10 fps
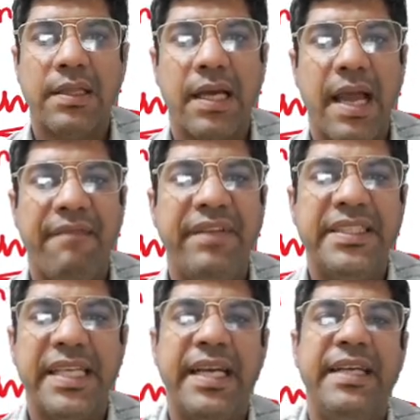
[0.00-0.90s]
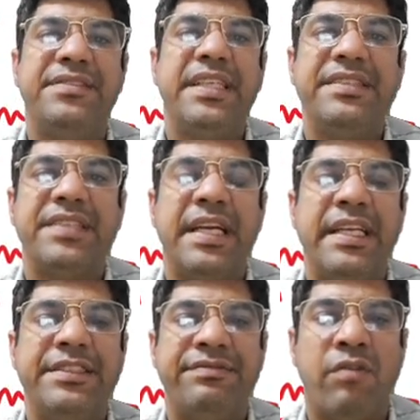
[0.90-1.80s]
The heavy chain disease, it
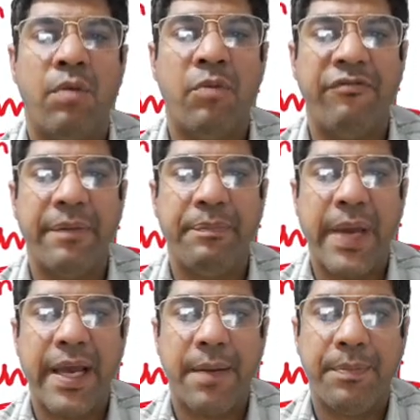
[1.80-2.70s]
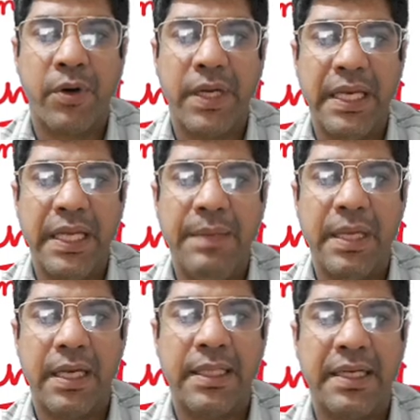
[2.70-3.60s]
is form of a
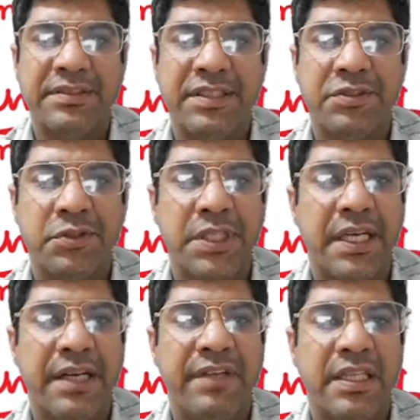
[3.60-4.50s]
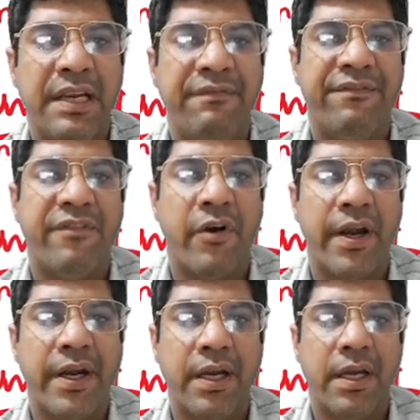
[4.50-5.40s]
paraproteinemia that is associated with
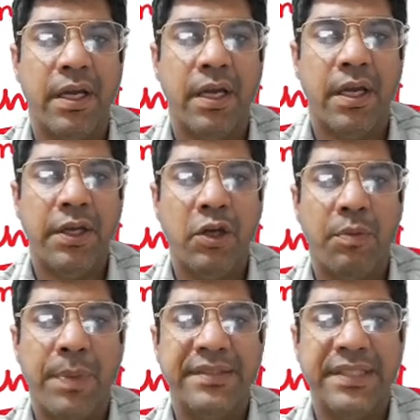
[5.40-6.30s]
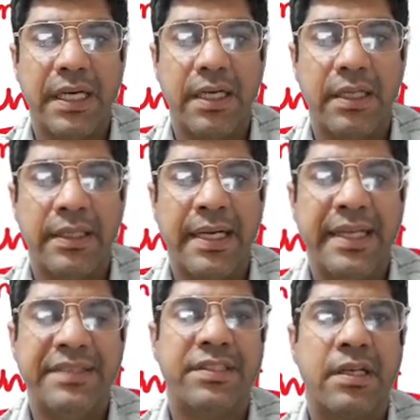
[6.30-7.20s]
lymphoid neoplasia,
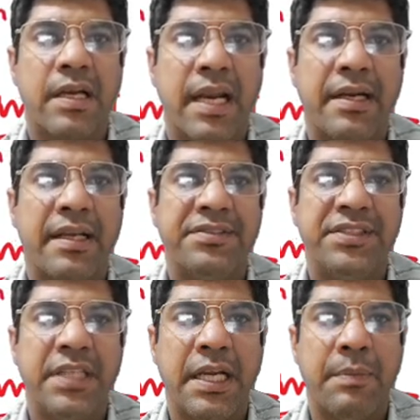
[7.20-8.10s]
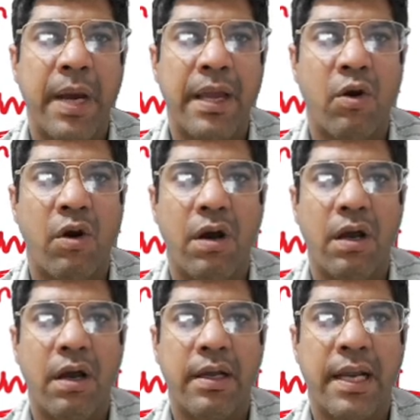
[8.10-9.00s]
that is characteristic by
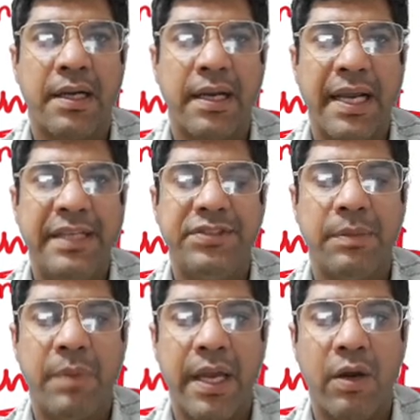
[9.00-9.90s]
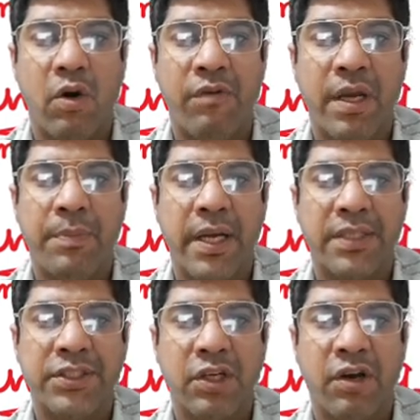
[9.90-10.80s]
characterized by
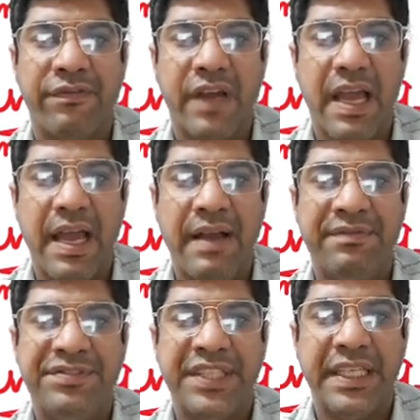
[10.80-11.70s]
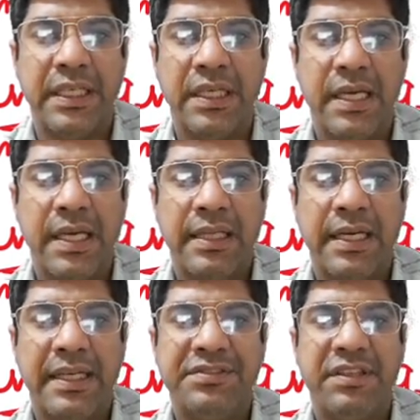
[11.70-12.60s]
overproduction of Fc,
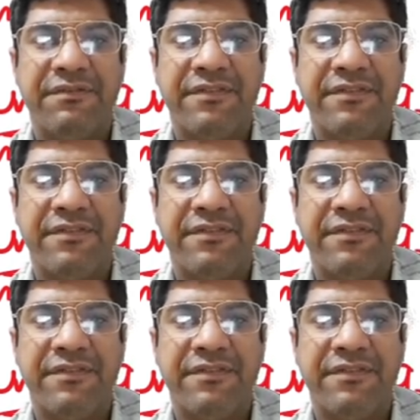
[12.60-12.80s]
that is the